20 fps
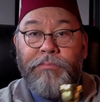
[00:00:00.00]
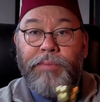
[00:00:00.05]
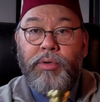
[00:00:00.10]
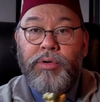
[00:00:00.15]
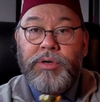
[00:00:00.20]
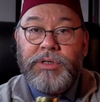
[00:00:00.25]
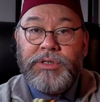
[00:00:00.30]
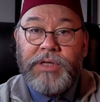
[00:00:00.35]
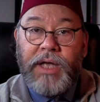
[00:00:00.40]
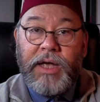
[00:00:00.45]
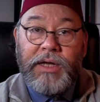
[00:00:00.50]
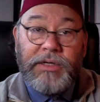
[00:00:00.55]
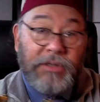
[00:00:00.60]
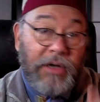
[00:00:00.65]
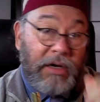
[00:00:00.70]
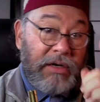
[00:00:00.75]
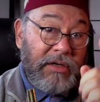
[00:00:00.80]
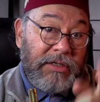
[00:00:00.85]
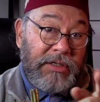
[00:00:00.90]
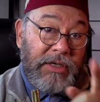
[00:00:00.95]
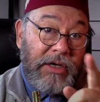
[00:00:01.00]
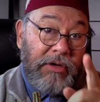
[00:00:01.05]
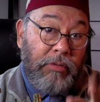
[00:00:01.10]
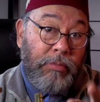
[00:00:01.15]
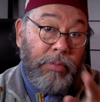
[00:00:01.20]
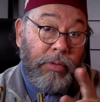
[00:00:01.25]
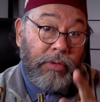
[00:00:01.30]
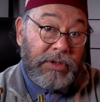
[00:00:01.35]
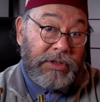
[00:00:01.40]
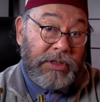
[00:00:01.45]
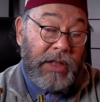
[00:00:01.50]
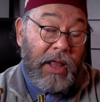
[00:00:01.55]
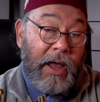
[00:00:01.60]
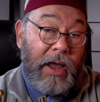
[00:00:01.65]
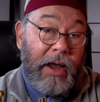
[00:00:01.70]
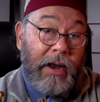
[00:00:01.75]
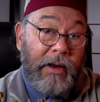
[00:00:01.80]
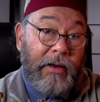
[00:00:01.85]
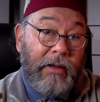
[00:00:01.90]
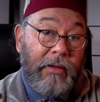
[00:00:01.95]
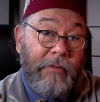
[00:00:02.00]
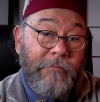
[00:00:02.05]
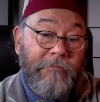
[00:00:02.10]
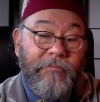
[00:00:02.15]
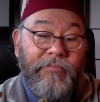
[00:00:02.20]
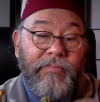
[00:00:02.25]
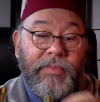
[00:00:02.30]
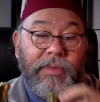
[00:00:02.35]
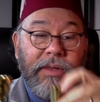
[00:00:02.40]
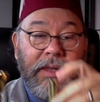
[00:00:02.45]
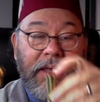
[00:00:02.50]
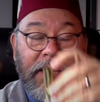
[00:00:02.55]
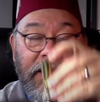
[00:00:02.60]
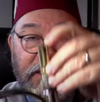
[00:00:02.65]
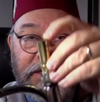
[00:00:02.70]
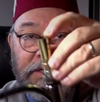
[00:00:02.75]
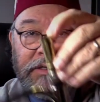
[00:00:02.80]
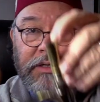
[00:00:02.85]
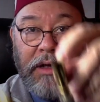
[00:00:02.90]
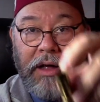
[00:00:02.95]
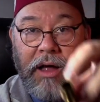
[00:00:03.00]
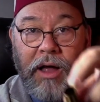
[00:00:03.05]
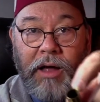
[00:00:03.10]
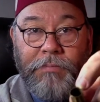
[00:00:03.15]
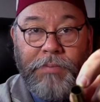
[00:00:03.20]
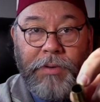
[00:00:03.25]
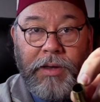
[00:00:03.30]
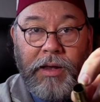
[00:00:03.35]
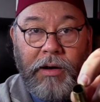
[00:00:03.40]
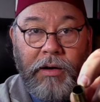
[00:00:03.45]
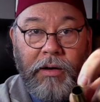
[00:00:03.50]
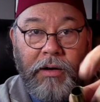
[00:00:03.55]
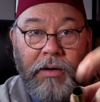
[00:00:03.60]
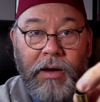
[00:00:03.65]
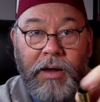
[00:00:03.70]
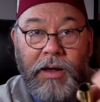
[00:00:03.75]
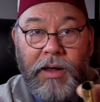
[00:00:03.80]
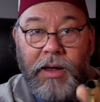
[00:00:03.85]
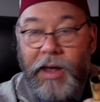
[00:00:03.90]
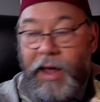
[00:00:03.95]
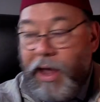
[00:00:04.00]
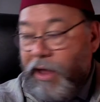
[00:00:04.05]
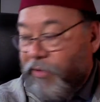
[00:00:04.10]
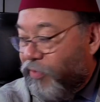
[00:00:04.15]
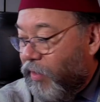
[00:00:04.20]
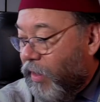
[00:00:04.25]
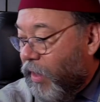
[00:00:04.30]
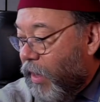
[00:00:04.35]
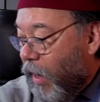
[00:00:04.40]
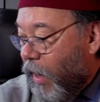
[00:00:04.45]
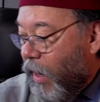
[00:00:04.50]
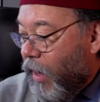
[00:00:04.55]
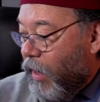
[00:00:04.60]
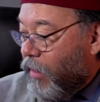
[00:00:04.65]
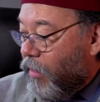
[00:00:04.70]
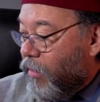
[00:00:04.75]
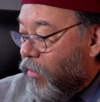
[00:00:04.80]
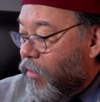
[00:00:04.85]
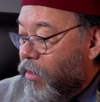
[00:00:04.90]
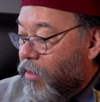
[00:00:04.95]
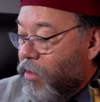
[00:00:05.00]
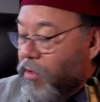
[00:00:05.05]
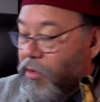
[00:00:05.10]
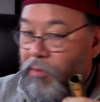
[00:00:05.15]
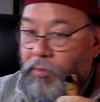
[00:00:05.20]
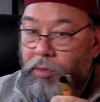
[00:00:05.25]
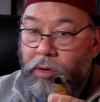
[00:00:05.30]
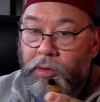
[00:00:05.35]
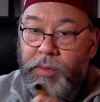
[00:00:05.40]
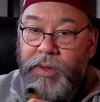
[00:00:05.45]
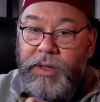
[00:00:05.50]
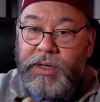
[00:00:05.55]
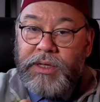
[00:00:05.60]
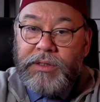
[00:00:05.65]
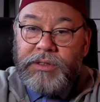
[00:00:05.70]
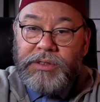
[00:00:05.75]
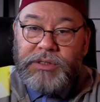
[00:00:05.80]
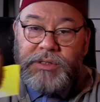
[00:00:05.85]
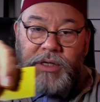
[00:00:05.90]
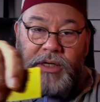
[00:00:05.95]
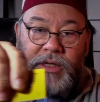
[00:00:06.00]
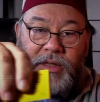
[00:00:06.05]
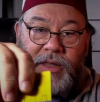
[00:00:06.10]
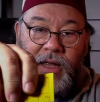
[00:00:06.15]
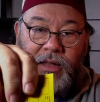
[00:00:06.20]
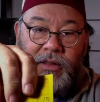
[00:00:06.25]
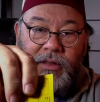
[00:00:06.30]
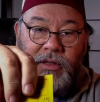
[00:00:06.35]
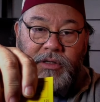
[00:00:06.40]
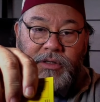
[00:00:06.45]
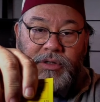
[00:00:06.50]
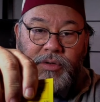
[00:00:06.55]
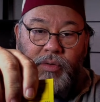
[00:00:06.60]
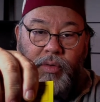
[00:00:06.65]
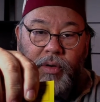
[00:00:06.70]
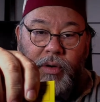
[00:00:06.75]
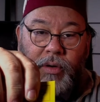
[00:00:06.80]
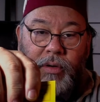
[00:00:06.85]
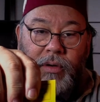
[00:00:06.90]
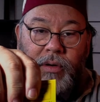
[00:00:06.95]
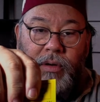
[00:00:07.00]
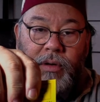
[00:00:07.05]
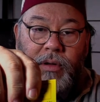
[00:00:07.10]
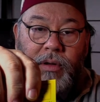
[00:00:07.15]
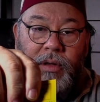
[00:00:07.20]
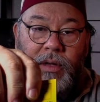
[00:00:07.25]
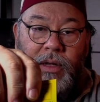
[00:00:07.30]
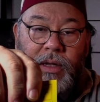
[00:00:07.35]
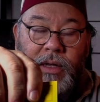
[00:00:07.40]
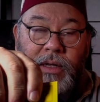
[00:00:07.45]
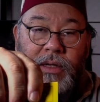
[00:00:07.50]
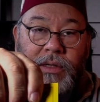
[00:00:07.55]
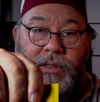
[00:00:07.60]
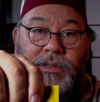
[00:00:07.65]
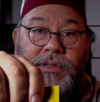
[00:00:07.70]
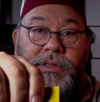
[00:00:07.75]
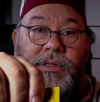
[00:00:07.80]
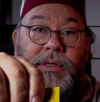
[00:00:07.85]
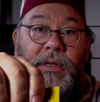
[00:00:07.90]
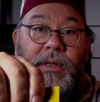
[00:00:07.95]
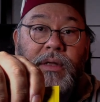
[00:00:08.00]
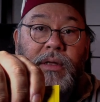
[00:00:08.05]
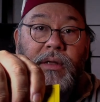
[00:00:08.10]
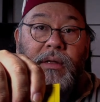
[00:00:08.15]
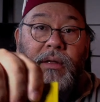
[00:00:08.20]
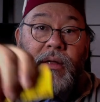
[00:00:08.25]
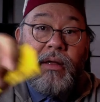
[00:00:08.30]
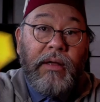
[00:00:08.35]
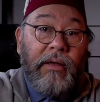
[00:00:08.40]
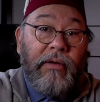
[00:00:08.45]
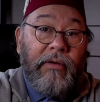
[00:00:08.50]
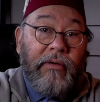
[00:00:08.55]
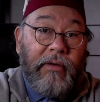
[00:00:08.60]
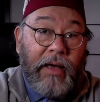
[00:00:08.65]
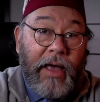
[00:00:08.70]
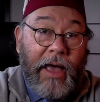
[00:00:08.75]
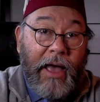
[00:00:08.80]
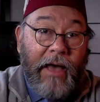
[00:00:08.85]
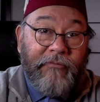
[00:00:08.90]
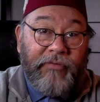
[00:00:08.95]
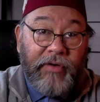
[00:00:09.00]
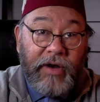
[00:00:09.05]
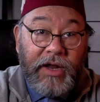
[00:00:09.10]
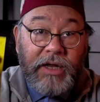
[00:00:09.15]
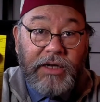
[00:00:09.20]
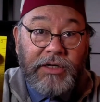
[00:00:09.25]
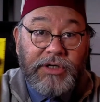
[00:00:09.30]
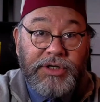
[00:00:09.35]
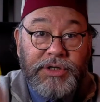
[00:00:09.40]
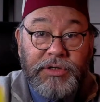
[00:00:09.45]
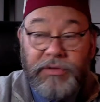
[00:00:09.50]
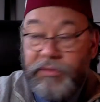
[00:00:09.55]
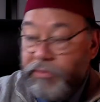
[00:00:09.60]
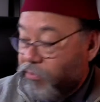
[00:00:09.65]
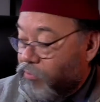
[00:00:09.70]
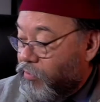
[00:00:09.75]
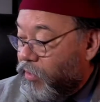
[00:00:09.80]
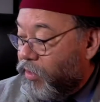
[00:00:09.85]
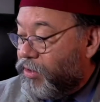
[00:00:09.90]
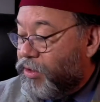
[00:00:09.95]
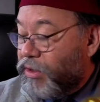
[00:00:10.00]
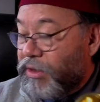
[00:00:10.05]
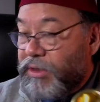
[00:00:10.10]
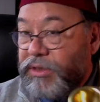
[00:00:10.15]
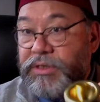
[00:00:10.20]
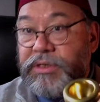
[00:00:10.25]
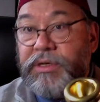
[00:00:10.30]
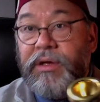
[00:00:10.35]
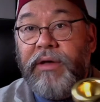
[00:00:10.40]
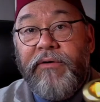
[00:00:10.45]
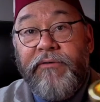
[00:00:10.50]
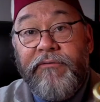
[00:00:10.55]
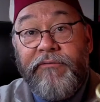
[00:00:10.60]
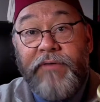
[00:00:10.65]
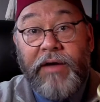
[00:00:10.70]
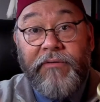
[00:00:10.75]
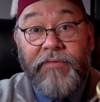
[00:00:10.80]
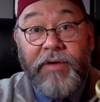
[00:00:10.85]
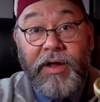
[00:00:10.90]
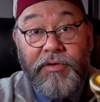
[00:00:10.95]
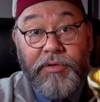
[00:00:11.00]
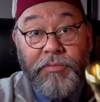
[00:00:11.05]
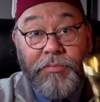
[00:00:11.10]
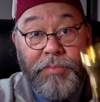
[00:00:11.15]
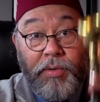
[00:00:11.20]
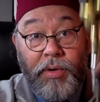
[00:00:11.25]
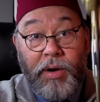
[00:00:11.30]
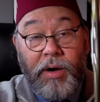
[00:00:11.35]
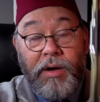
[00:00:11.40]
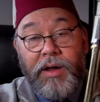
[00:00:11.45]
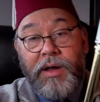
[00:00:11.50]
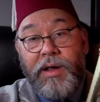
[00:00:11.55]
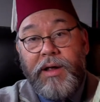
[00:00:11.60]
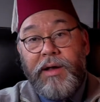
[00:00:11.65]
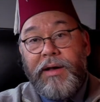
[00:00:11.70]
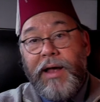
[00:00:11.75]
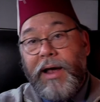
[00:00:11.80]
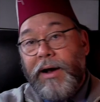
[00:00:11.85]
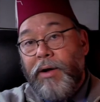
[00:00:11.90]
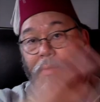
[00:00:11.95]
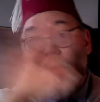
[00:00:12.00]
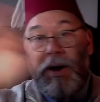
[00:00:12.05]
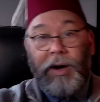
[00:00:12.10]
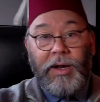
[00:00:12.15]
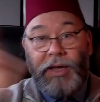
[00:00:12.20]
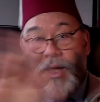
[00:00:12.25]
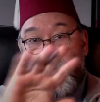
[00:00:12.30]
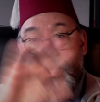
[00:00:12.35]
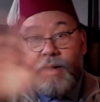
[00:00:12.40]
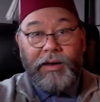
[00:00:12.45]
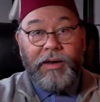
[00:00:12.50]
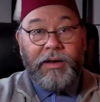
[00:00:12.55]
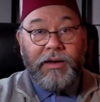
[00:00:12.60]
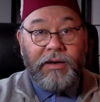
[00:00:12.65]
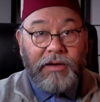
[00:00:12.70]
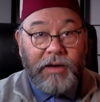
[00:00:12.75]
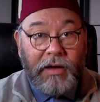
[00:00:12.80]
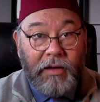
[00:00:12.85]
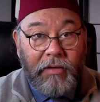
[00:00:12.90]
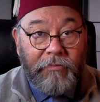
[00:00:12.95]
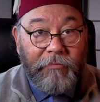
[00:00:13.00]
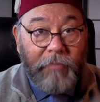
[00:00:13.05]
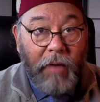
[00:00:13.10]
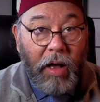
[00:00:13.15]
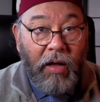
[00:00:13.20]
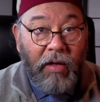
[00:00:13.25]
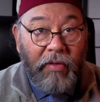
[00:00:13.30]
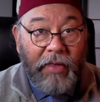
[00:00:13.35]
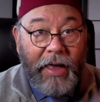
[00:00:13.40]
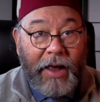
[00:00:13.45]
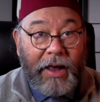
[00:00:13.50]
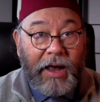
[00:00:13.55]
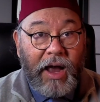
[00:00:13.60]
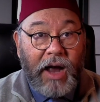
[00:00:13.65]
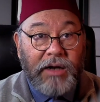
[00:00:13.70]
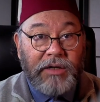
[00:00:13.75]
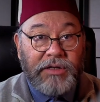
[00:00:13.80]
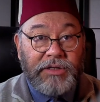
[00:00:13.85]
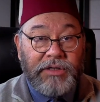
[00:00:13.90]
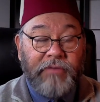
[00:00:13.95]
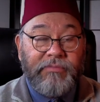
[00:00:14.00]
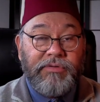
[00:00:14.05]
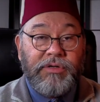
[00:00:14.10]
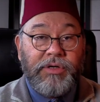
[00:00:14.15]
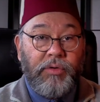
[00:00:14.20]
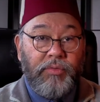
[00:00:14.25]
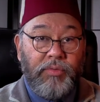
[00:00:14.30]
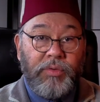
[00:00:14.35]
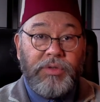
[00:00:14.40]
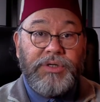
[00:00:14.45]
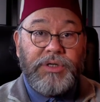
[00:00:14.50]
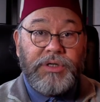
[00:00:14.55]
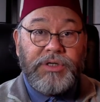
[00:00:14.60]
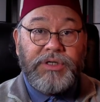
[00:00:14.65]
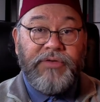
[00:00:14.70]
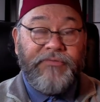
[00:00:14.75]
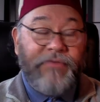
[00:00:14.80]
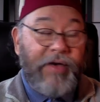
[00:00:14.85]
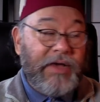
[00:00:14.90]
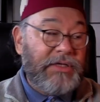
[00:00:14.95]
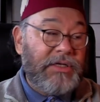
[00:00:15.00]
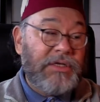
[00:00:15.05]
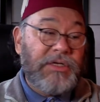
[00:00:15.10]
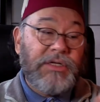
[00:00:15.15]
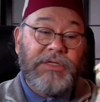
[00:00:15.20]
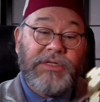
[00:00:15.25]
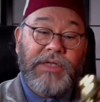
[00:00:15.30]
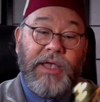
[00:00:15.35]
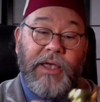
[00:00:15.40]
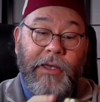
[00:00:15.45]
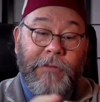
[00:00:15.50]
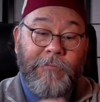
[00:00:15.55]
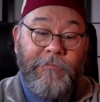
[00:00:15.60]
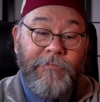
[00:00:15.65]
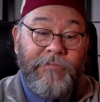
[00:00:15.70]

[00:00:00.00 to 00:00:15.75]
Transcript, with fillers: bore size on a single bore slide is up here at the end, where we can see that this horn is half an inch, which is five hundred bore. Now I don't want to get into all that kind of stuff, so we'll just suffice it to say